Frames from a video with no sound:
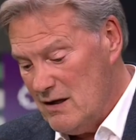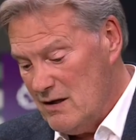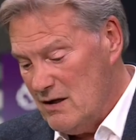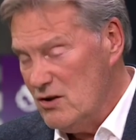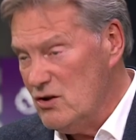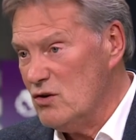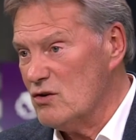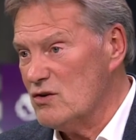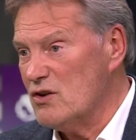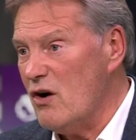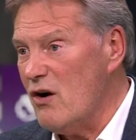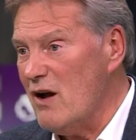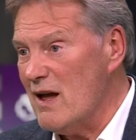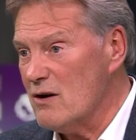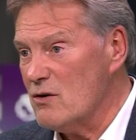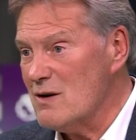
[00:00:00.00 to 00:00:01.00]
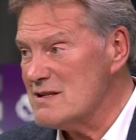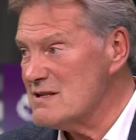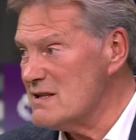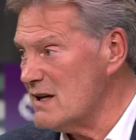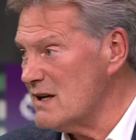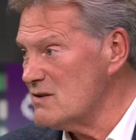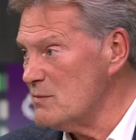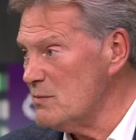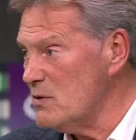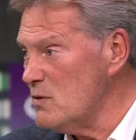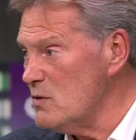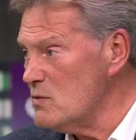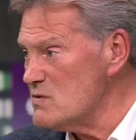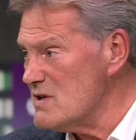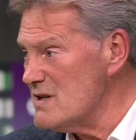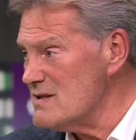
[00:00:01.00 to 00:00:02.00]
and you've got Dyer, who hasn't kicked the ball
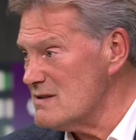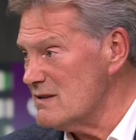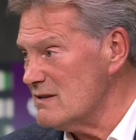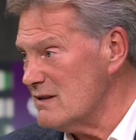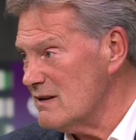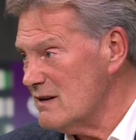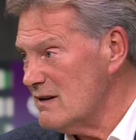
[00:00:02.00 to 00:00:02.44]
all season.